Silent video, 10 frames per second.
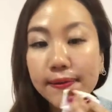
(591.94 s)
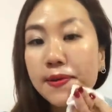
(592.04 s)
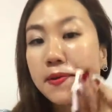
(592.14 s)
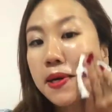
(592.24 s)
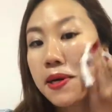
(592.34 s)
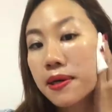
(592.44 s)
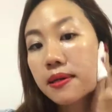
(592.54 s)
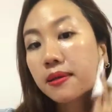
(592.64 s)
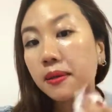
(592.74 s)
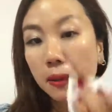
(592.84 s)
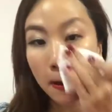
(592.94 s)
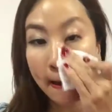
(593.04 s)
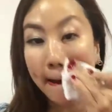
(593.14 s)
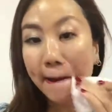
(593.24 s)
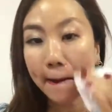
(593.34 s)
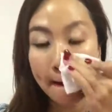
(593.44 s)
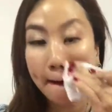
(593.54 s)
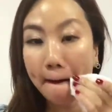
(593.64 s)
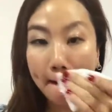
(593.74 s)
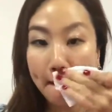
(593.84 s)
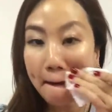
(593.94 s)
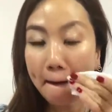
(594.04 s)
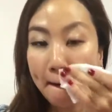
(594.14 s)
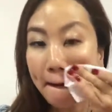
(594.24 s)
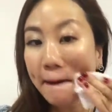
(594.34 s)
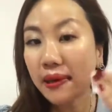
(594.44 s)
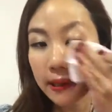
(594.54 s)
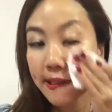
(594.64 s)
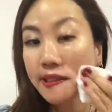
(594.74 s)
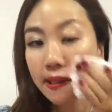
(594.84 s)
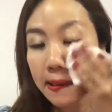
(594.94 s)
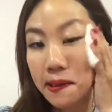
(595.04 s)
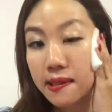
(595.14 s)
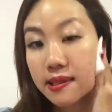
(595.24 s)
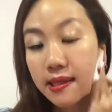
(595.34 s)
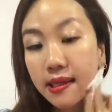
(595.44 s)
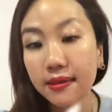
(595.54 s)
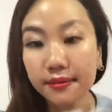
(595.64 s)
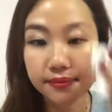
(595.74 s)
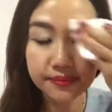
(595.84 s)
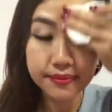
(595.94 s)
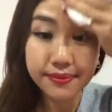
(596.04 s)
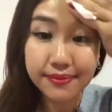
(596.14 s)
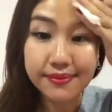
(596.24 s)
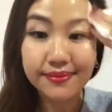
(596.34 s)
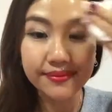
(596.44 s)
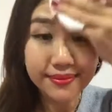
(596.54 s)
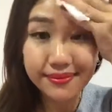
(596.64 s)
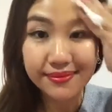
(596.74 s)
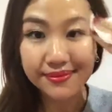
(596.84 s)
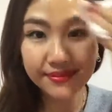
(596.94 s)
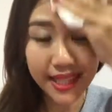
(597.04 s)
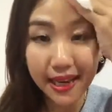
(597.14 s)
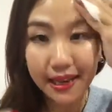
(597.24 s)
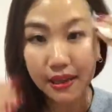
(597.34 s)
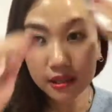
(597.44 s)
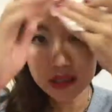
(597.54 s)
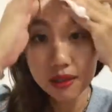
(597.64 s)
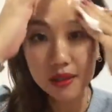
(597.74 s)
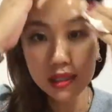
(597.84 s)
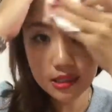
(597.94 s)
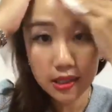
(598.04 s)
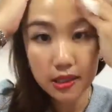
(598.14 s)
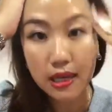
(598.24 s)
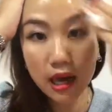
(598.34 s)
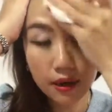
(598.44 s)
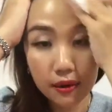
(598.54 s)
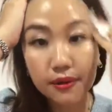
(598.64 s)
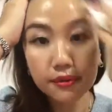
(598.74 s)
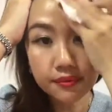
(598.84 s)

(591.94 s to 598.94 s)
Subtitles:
We want to have nice clear skin. Okay, so this is how